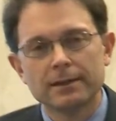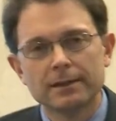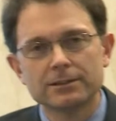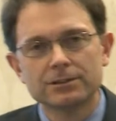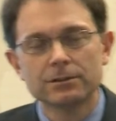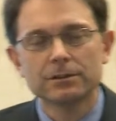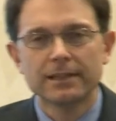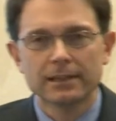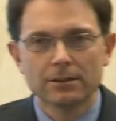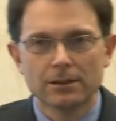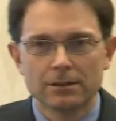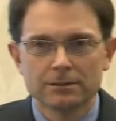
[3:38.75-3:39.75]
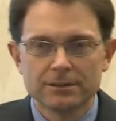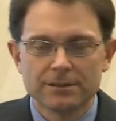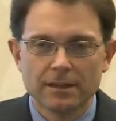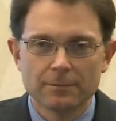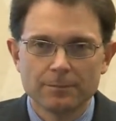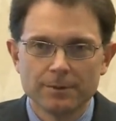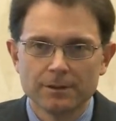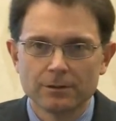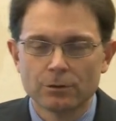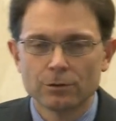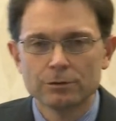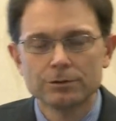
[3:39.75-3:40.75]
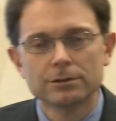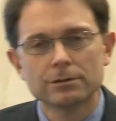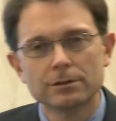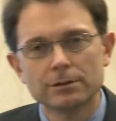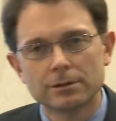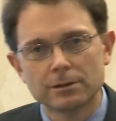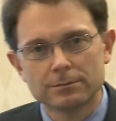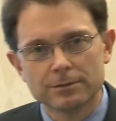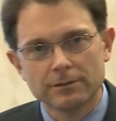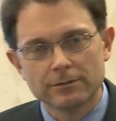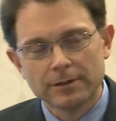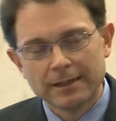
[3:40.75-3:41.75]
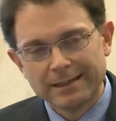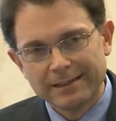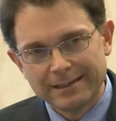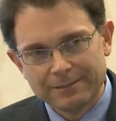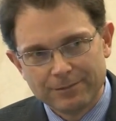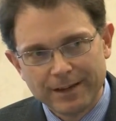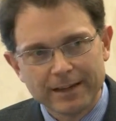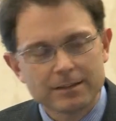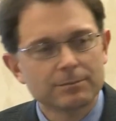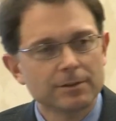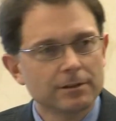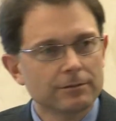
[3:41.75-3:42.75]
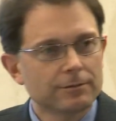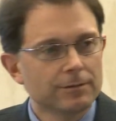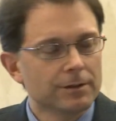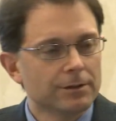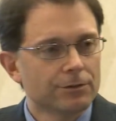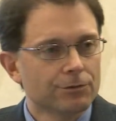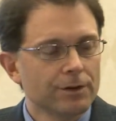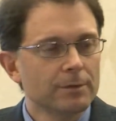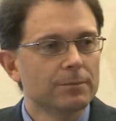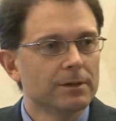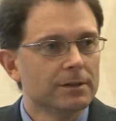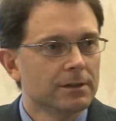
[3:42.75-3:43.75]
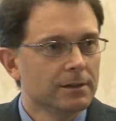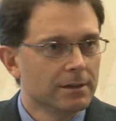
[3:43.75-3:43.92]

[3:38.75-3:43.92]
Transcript: certain technologies have been crucial in terms of the advancement of the treatment